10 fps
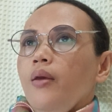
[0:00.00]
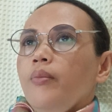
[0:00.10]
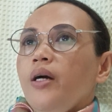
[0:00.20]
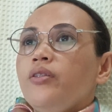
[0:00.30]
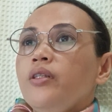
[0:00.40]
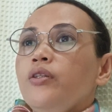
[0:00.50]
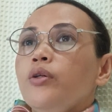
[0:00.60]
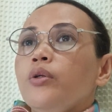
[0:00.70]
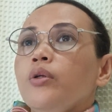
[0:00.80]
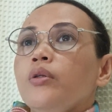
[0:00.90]
imagine
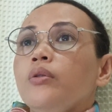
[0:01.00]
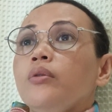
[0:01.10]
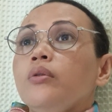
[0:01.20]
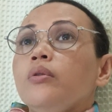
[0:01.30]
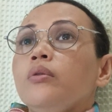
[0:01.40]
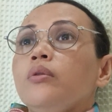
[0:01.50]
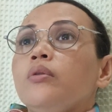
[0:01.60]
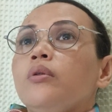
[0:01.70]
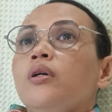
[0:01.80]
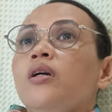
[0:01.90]
your
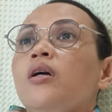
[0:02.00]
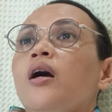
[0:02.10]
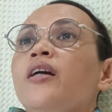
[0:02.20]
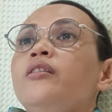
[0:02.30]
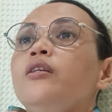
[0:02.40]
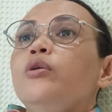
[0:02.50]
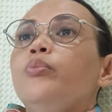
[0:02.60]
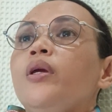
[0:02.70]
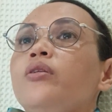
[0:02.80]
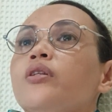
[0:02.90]
ICU
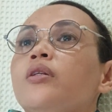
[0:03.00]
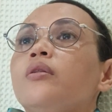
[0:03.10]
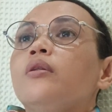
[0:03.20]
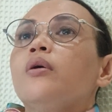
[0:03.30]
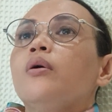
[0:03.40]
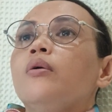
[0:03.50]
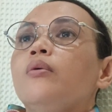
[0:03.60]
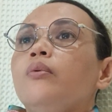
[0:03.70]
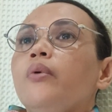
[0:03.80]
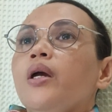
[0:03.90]
patient
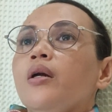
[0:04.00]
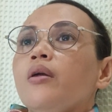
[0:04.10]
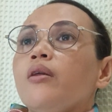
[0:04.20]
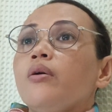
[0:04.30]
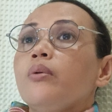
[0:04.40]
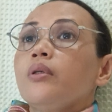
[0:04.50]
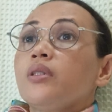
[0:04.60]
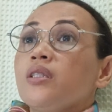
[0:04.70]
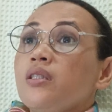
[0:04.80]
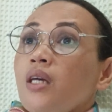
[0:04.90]
where there were
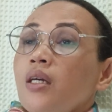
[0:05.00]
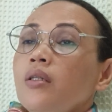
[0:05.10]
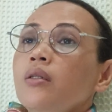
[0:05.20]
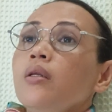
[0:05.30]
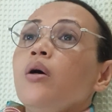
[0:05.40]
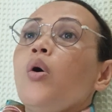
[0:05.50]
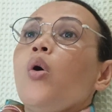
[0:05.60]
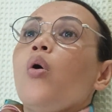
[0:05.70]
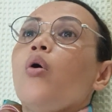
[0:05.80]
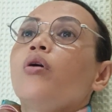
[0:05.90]
10
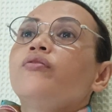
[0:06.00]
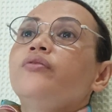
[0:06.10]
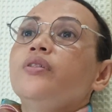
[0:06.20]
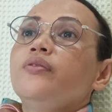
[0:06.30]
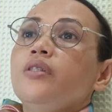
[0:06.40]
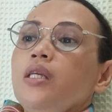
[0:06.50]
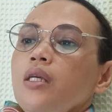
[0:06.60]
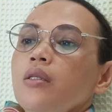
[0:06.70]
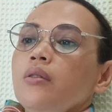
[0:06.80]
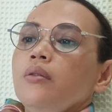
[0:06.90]
or
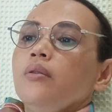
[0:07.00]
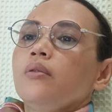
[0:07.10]
15